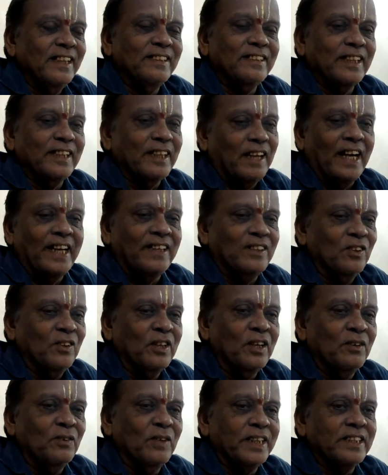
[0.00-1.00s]
I don't know
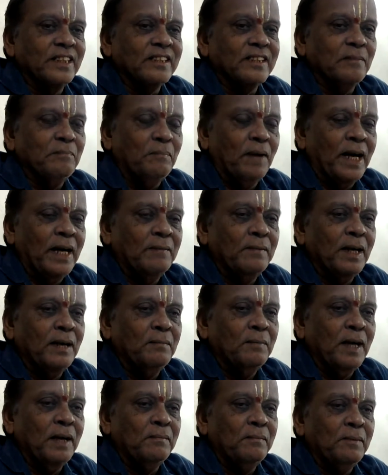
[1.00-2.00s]
whether they say mama,
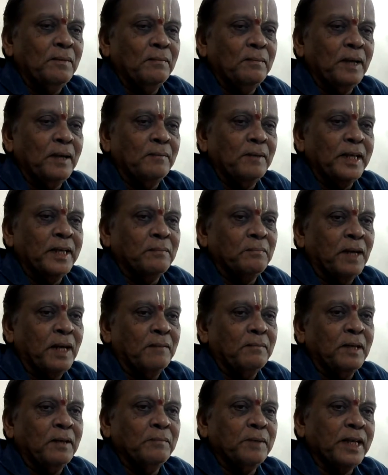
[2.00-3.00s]
mama, mama, and mama
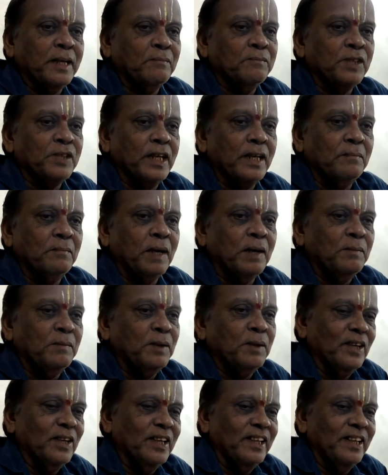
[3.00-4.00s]
becomes real mama
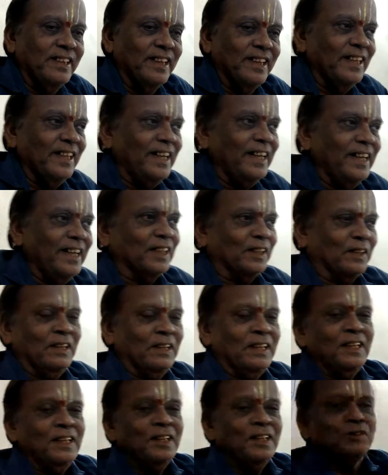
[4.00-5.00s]
only later.
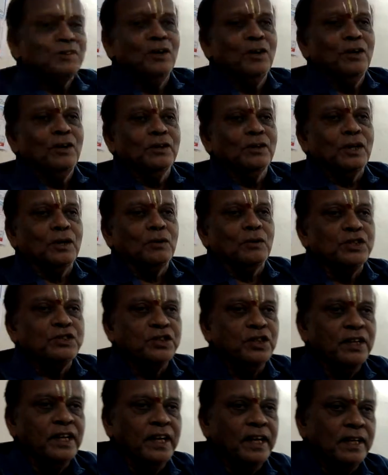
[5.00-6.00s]
So the question
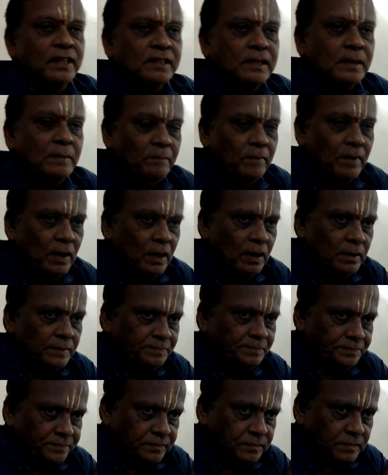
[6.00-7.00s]
is,
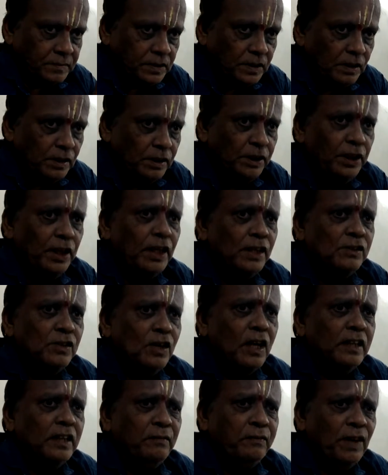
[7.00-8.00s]
he has got
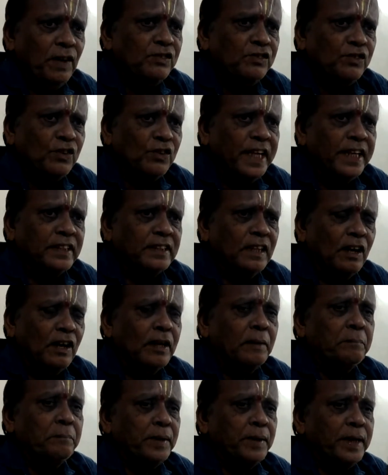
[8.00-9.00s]
the first right or a
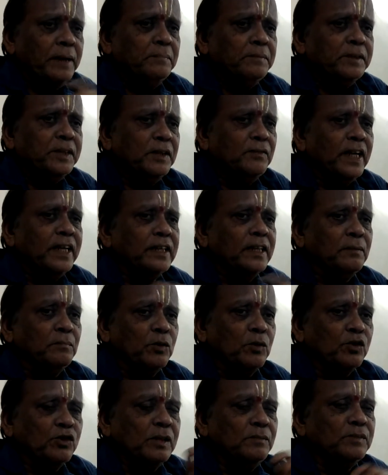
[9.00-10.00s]
preemptive right. In
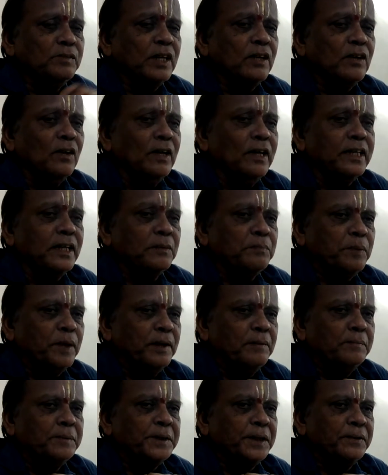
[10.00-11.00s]
Muslims, they call it a
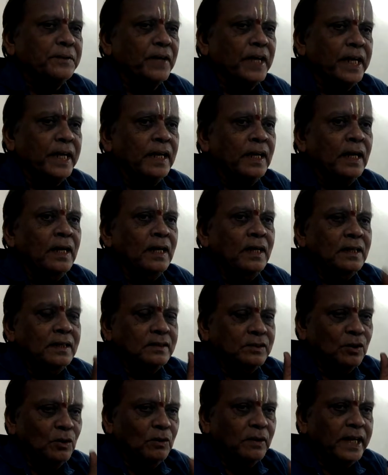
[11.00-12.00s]
preemptive right
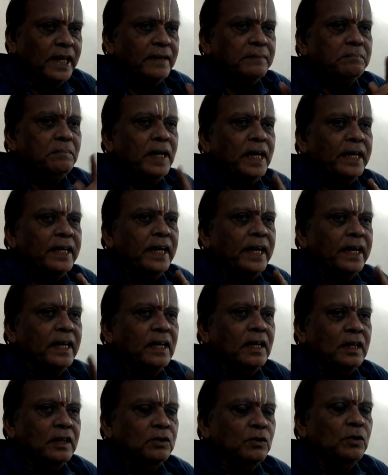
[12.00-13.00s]
to get married
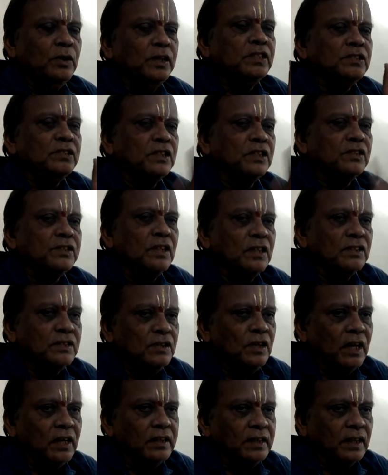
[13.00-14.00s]
to his sister's
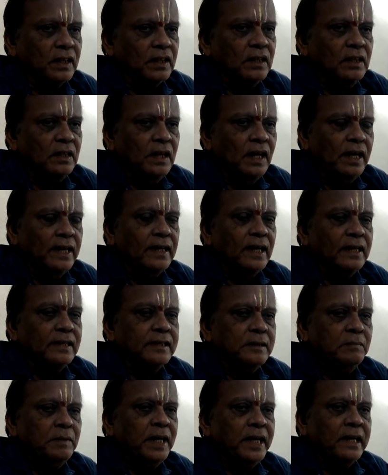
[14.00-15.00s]
daughter. And
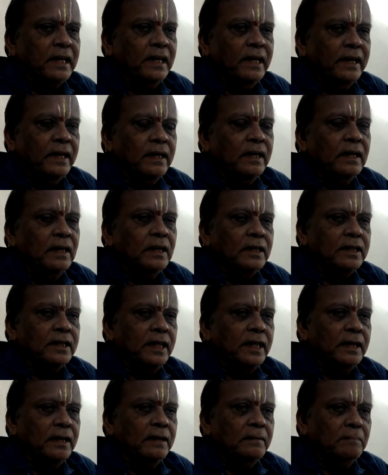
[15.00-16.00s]
ultimately,
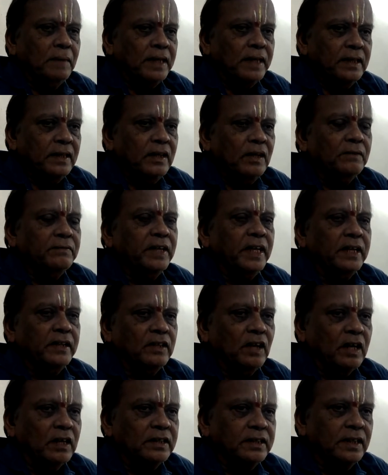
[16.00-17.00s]
the mother of the
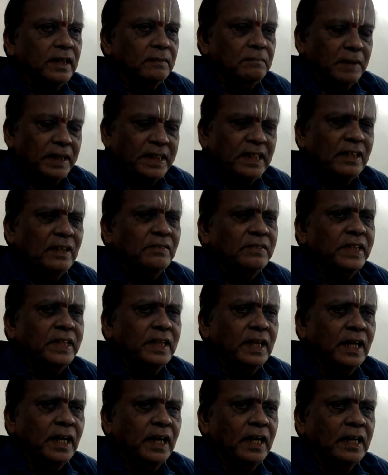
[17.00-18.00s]
daughter, mother of the
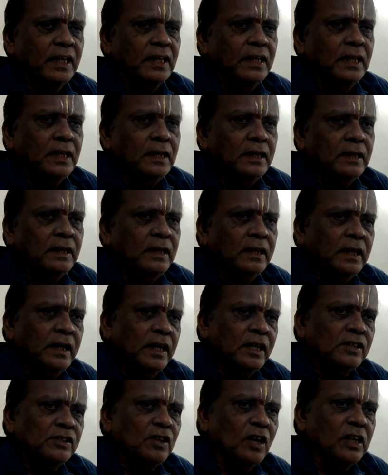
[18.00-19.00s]
girl, is
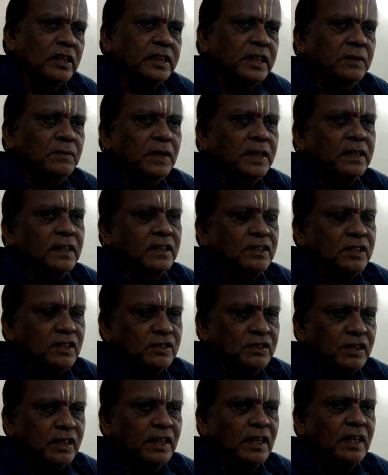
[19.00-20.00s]
not even the
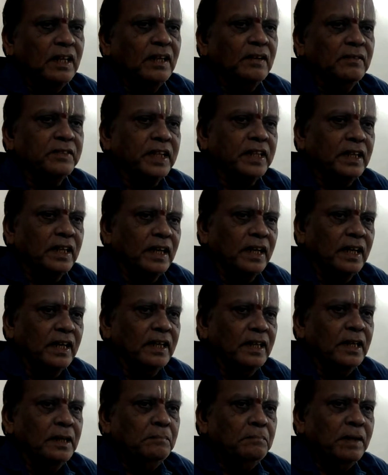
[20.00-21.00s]
sister-in-law of the girl,
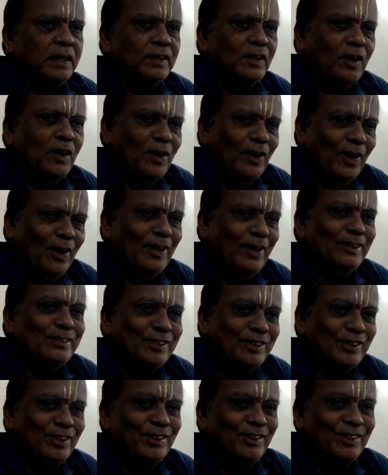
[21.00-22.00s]
but
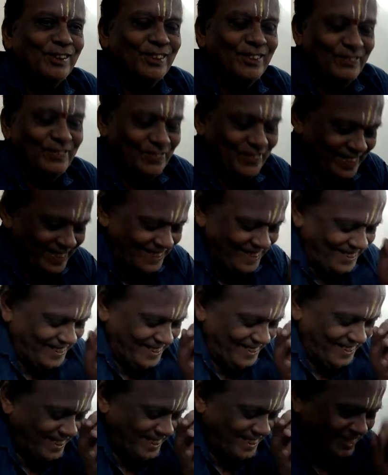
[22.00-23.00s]
also
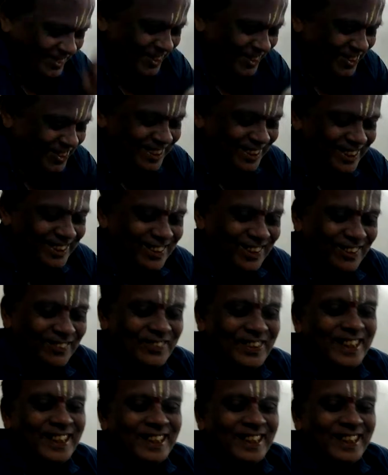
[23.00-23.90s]
the question of